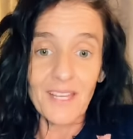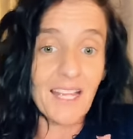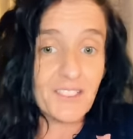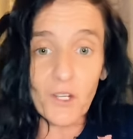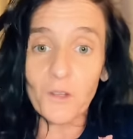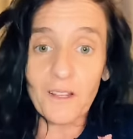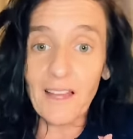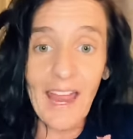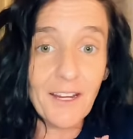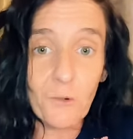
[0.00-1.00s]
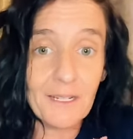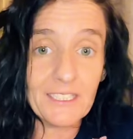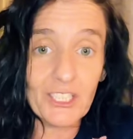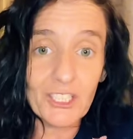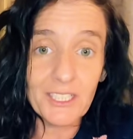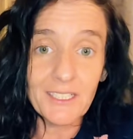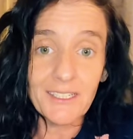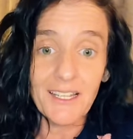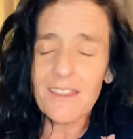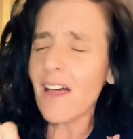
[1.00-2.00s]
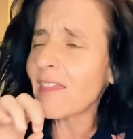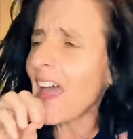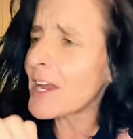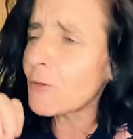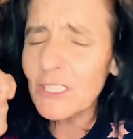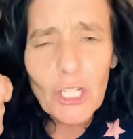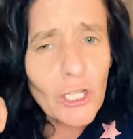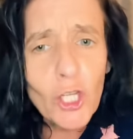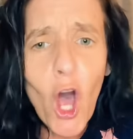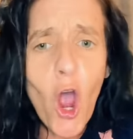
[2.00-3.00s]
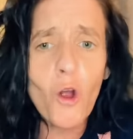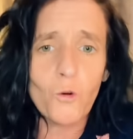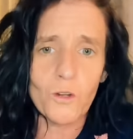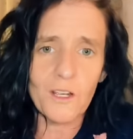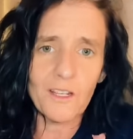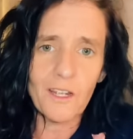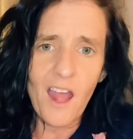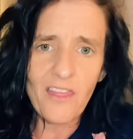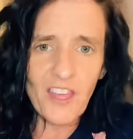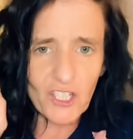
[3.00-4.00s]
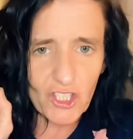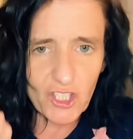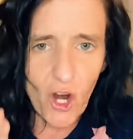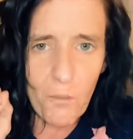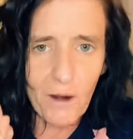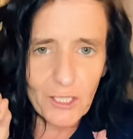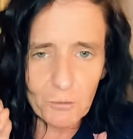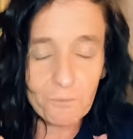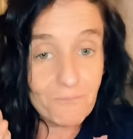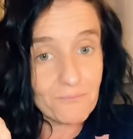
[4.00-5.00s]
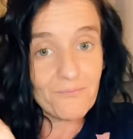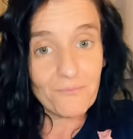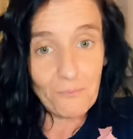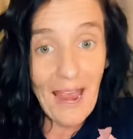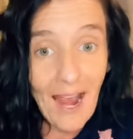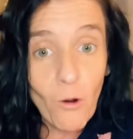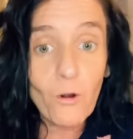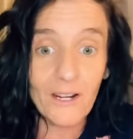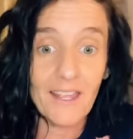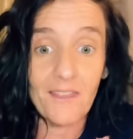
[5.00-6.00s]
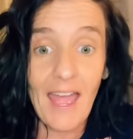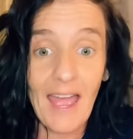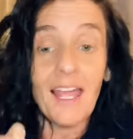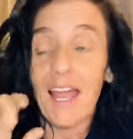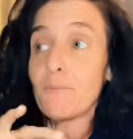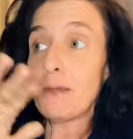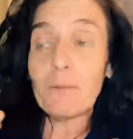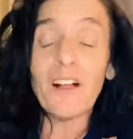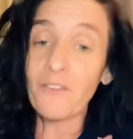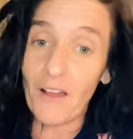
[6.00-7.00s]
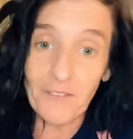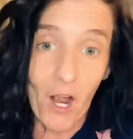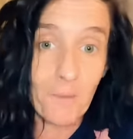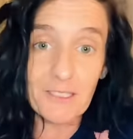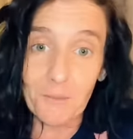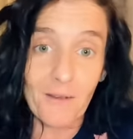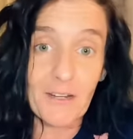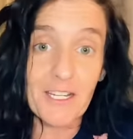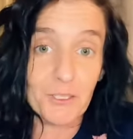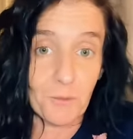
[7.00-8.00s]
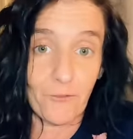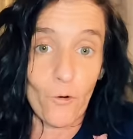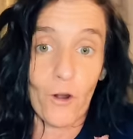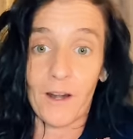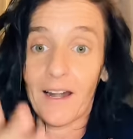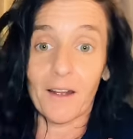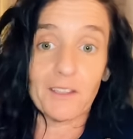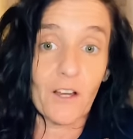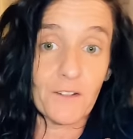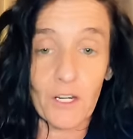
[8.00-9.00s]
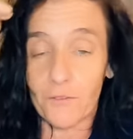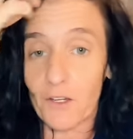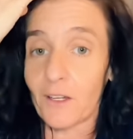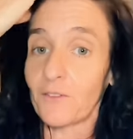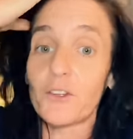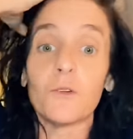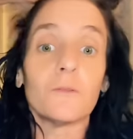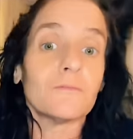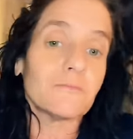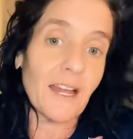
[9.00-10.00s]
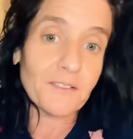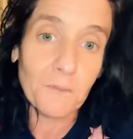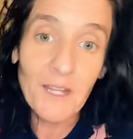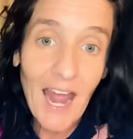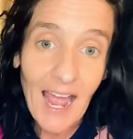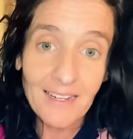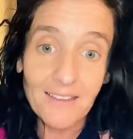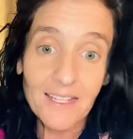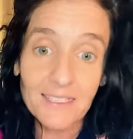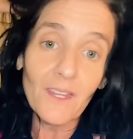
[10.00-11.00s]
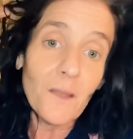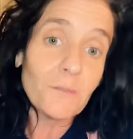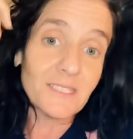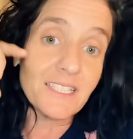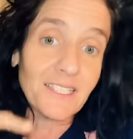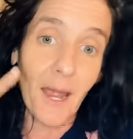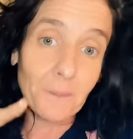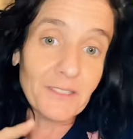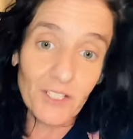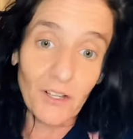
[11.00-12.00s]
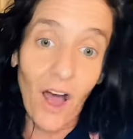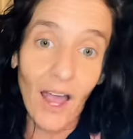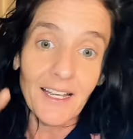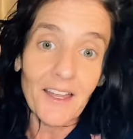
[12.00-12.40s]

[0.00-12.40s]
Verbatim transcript: So the language, the language alone, there's so much power in that. And people have left comments on my videos before, and I'd love to hear if you, if you have something to add to this. But this happens a lot.